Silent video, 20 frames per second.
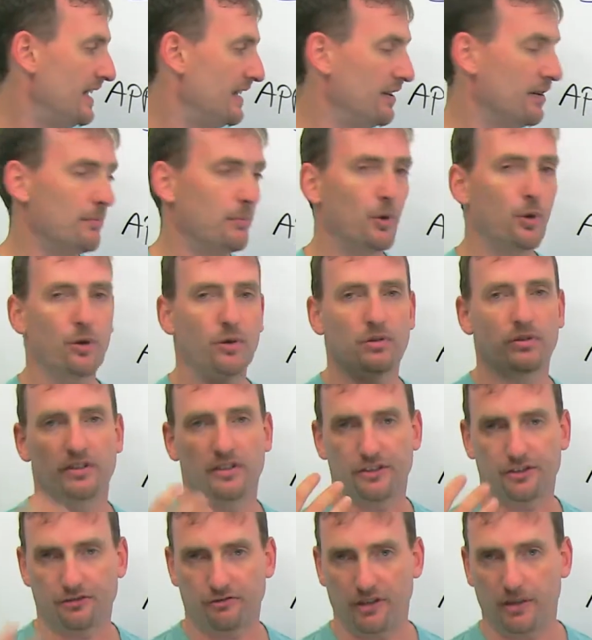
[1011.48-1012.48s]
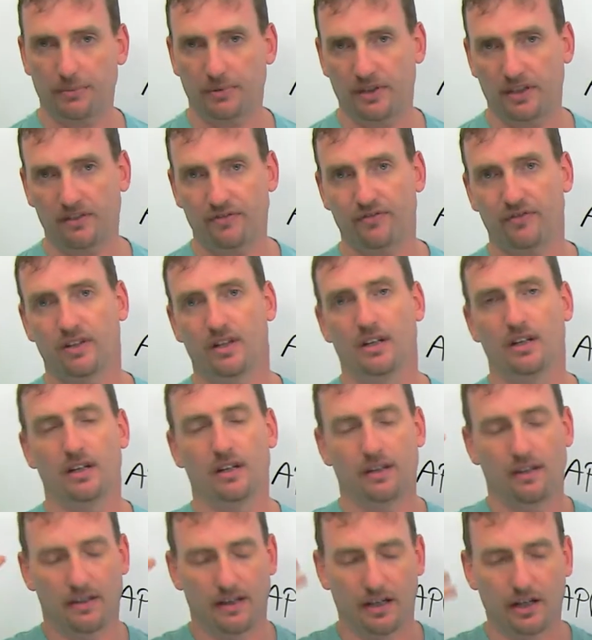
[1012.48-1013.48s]
The more descriptive,
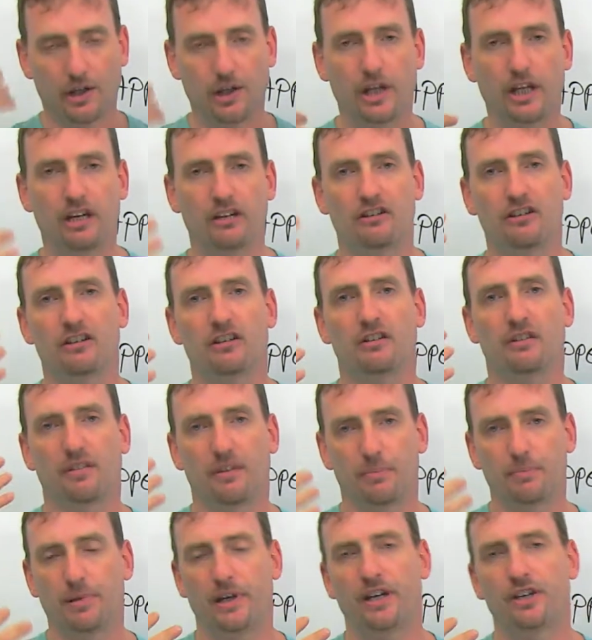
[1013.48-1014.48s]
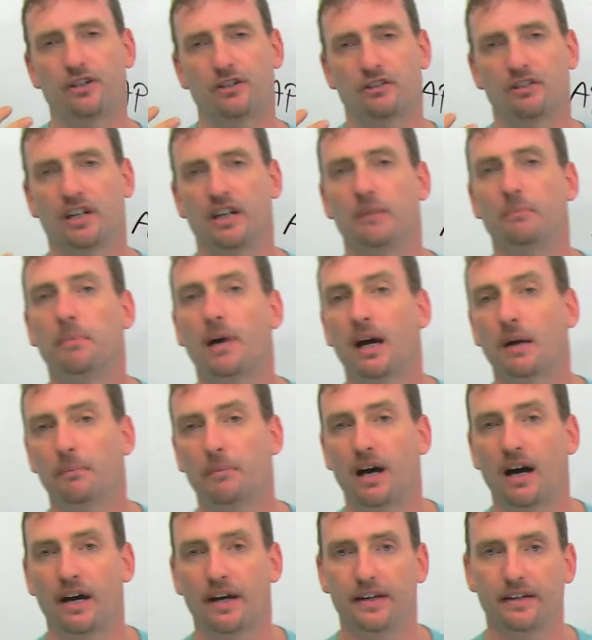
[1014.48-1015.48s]
the clearer the picture in my
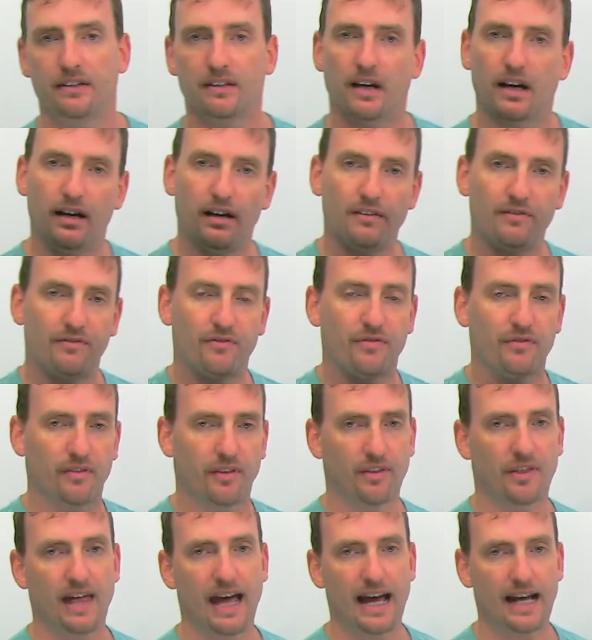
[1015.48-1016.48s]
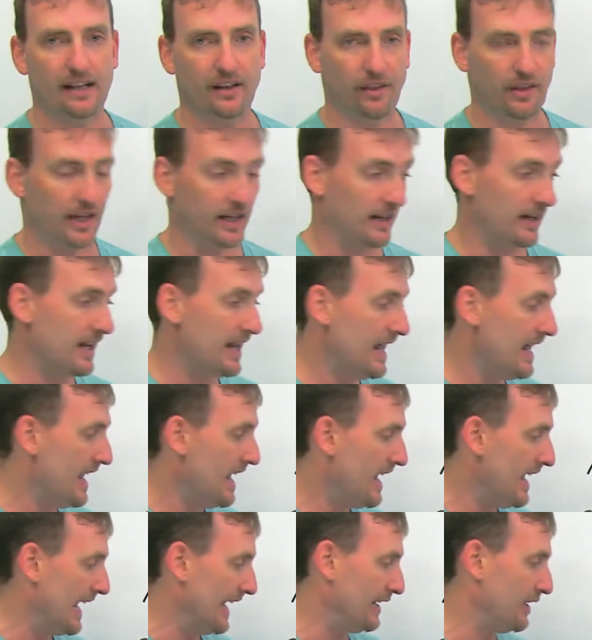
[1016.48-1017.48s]
mind of that thing.
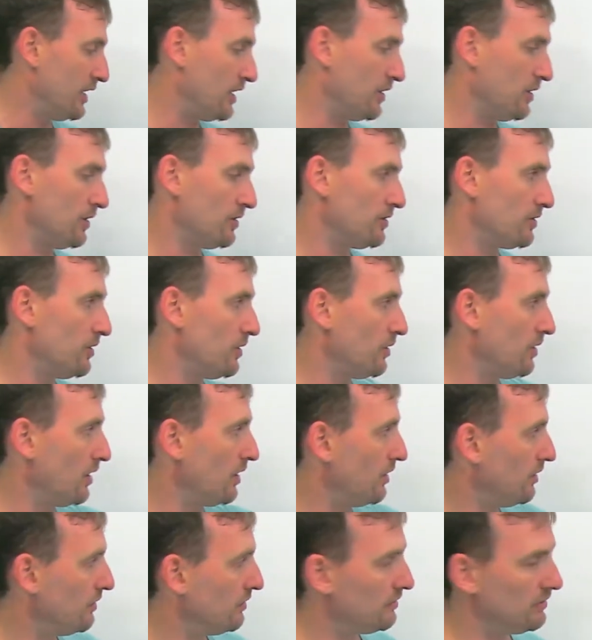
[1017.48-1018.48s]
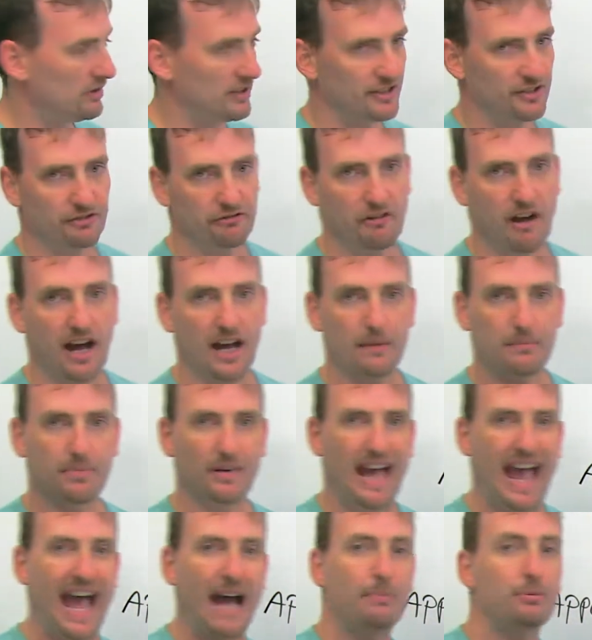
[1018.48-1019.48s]
And you can also describe
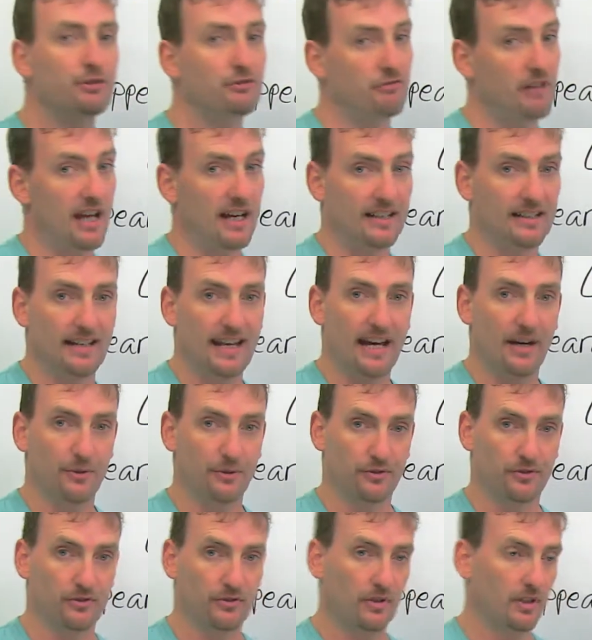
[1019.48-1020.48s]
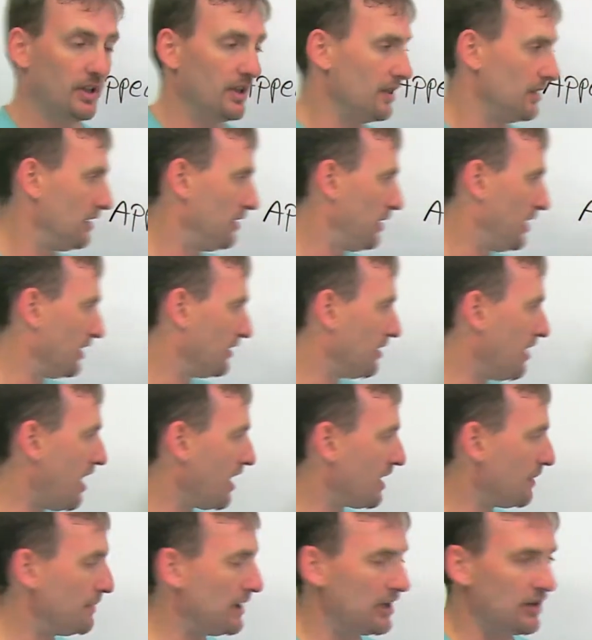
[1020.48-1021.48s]
abstract nouns. You can
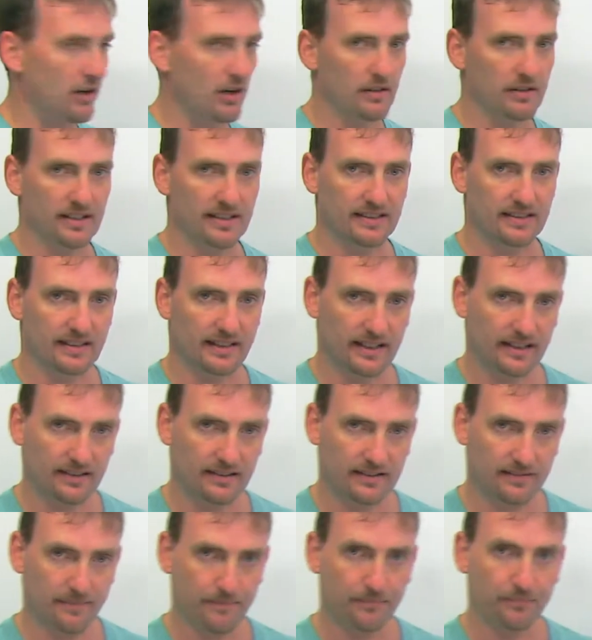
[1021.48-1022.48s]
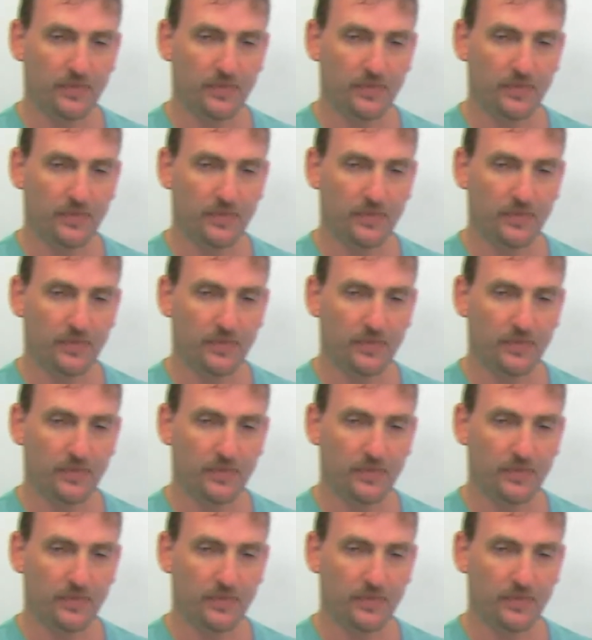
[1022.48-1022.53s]
talk about all these things.